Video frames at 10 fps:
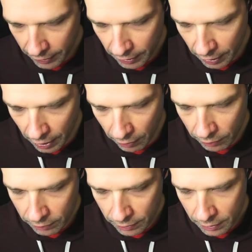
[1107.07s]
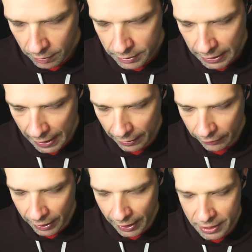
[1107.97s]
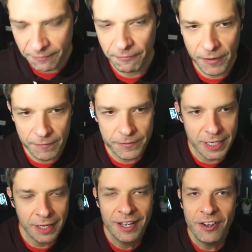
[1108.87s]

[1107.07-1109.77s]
you know, Tyler hit his 15th.